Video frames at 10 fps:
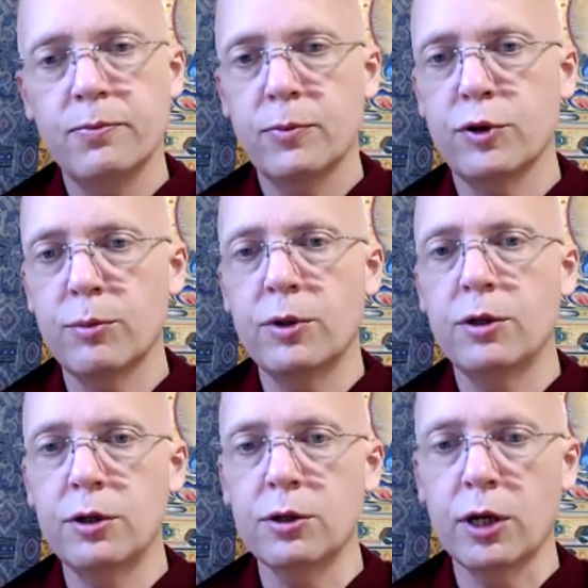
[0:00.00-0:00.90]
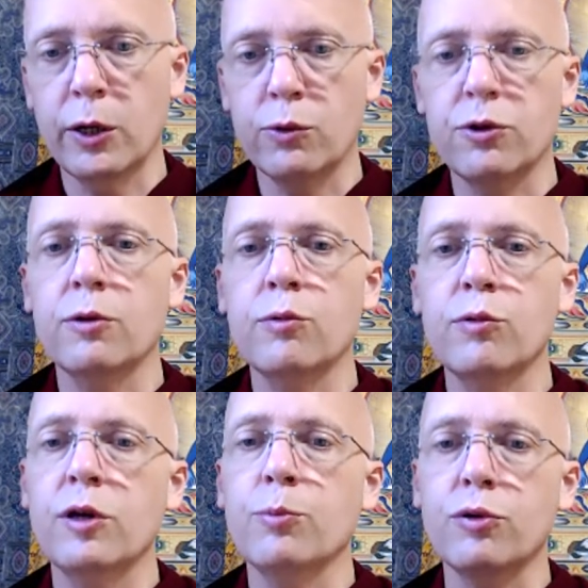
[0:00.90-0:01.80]
some Indian language that was
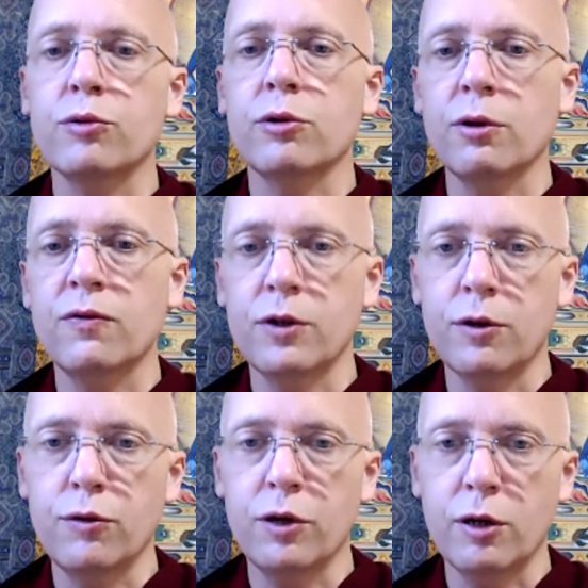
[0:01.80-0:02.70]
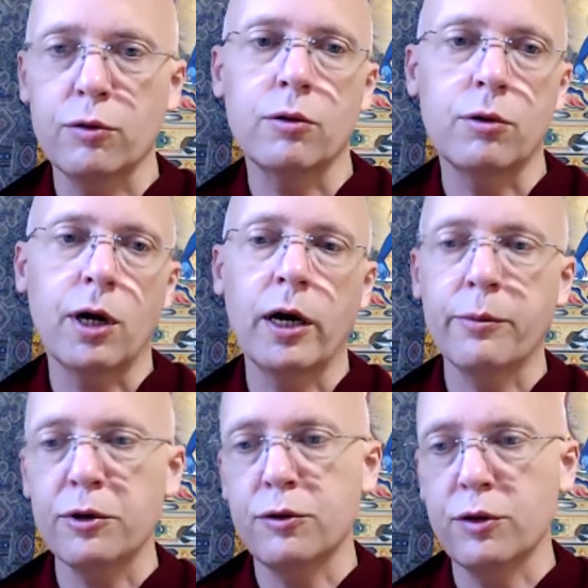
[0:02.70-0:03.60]
then preserved in Sanskrit or
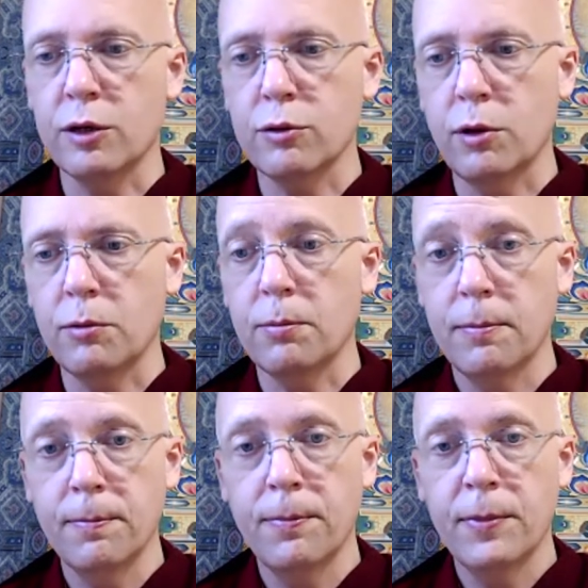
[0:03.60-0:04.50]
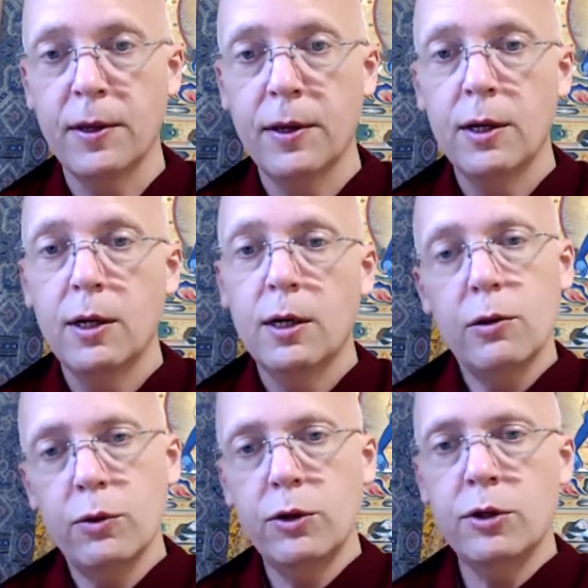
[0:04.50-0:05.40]
hybrid Sanskrit.
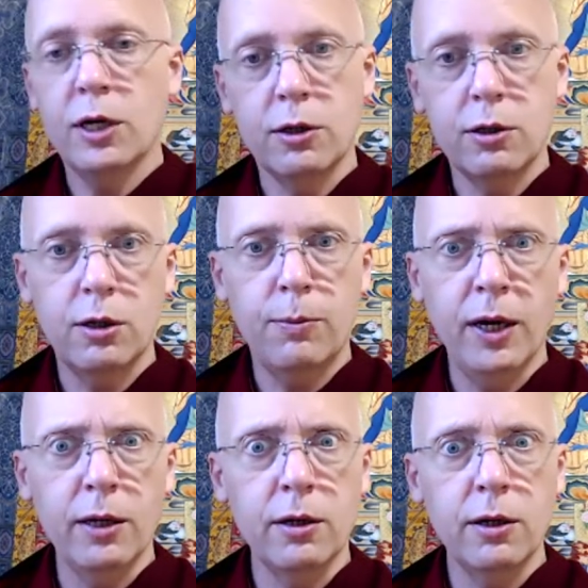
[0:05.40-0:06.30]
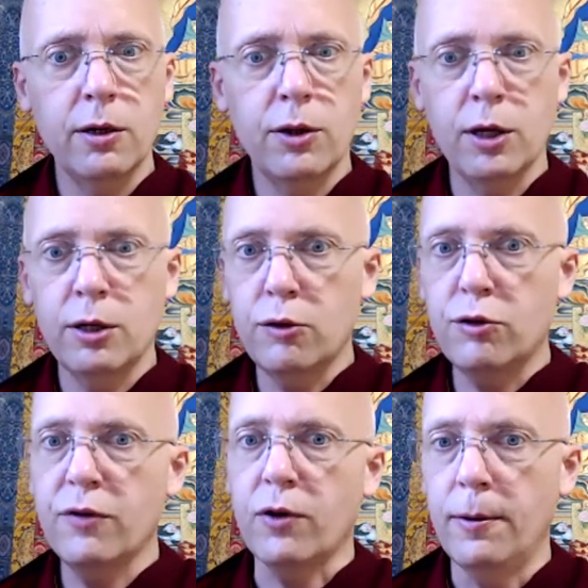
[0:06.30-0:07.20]
When you get into Tibetan, then it's
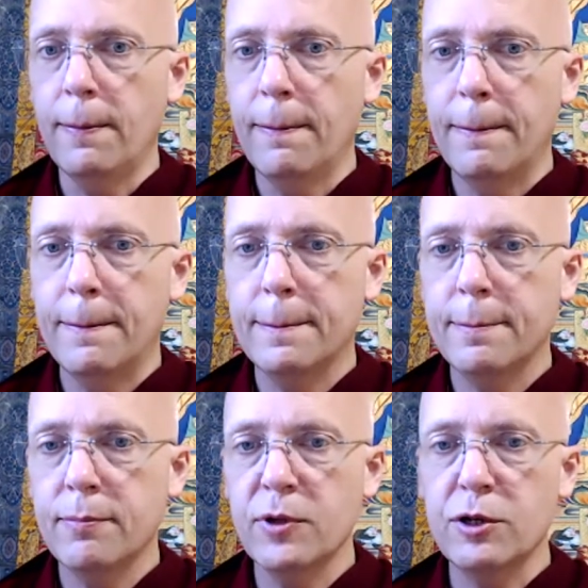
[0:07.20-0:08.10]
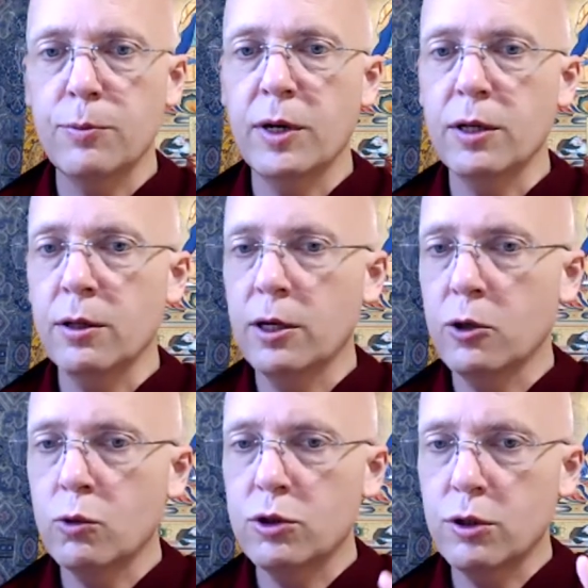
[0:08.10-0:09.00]
different the Tibetan
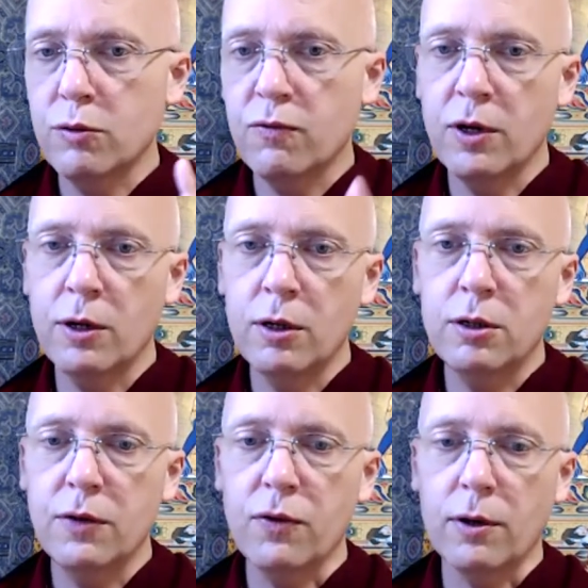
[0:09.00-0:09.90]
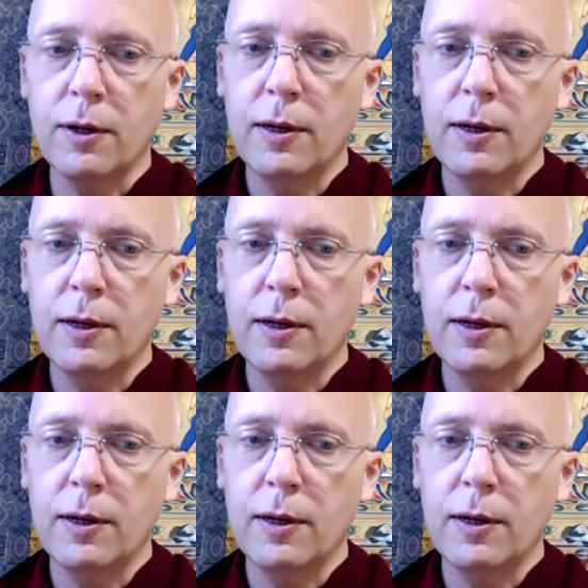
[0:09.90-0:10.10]
language is very different.